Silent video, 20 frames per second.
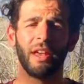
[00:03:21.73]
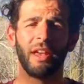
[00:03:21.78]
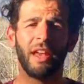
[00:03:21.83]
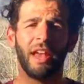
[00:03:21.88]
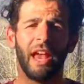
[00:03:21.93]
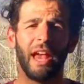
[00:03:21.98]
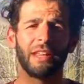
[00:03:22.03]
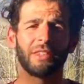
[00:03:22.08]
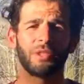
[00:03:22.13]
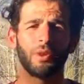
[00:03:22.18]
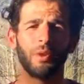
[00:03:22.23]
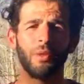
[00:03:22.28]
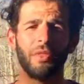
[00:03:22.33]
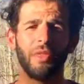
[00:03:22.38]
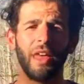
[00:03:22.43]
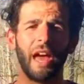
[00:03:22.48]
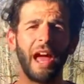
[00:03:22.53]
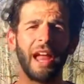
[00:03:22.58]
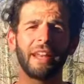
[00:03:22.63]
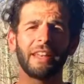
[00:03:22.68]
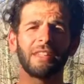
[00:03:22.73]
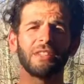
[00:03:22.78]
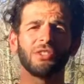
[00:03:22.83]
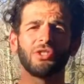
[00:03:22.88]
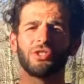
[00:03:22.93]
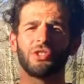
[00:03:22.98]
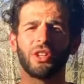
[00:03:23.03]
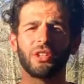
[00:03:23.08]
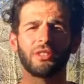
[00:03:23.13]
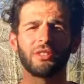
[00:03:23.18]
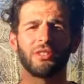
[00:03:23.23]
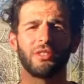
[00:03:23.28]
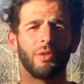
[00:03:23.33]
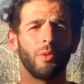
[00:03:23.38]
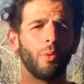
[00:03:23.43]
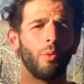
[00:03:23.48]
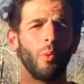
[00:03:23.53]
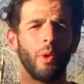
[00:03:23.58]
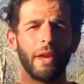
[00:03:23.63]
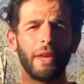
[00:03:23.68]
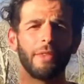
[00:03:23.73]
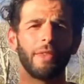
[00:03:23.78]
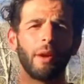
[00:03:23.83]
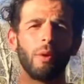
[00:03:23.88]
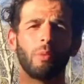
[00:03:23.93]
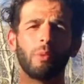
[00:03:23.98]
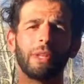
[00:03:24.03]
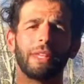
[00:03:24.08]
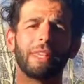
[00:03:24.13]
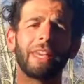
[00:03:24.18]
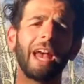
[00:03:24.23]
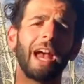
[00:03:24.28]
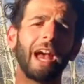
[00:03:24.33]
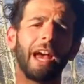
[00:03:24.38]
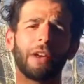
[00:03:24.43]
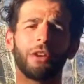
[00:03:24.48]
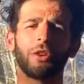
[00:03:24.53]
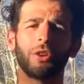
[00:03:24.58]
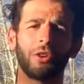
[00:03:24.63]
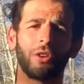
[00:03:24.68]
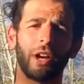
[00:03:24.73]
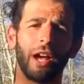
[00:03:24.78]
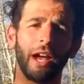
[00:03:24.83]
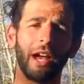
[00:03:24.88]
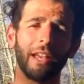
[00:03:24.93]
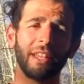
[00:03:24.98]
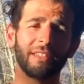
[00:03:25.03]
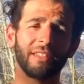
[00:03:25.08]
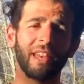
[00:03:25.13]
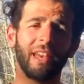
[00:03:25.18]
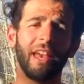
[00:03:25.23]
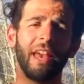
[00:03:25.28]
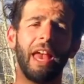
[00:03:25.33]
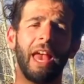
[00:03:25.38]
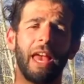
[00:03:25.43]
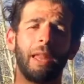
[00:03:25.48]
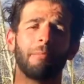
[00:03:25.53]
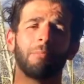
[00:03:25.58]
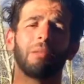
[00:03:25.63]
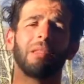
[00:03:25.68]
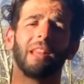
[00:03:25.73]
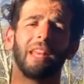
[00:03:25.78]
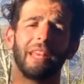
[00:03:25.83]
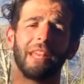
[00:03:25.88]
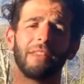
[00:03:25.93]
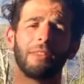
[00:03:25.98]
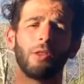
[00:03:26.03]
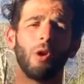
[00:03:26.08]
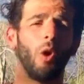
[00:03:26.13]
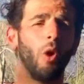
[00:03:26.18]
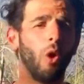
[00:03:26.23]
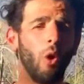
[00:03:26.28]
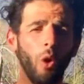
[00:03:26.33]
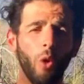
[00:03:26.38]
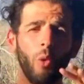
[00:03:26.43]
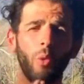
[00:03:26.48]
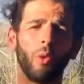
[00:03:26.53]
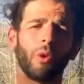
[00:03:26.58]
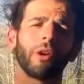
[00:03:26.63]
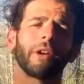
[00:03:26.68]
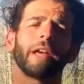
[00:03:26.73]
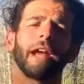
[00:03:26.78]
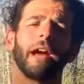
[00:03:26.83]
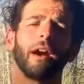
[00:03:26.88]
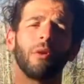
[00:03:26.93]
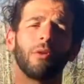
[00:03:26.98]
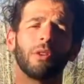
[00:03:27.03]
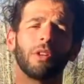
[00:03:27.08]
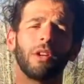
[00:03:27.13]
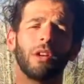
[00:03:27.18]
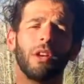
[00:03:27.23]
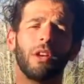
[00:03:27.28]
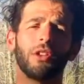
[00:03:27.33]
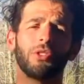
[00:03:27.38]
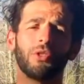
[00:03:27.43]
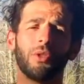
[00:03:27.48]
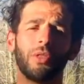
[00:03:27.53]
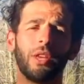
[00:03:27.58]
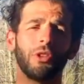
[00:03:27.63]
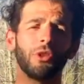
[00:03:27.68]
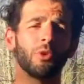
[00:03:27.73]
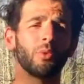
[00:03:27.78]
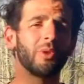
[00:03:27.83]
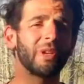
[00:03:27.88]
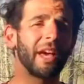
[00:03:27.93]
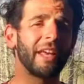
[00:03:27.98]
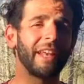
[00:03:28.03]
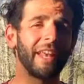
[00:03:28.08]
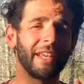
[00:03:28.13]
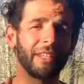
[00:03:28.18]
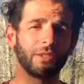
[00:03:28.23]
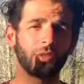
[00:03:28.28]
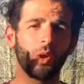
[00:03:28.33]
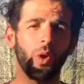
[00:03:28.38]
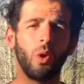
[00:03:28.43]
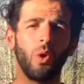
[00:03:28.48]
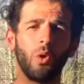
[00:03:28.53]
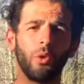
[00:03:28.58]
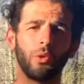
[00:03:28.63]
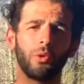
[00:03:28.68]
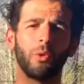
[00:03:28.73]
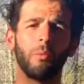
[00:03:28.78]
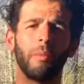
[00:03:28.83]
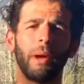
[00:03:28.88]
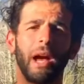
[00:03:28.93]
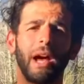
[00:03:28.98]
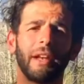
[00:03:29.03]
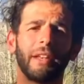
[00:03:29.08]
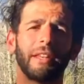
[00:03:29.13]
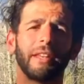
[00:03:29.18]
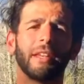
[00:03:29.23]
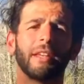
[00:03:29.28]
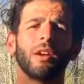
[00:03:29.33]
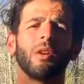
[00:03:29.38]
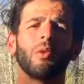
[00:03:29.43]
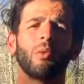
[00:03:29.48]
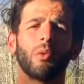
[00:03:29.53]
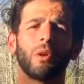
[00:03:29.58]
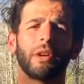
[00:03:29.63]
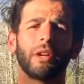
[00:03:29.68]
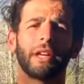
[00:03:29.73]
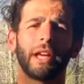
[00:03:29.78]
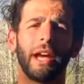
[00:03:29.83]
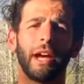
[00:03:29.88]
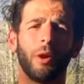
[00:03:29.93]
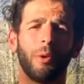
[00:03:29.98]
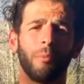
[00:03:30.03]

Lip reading: And so that is just the way that we categorize and plan the whole workout so that you get a total body workout.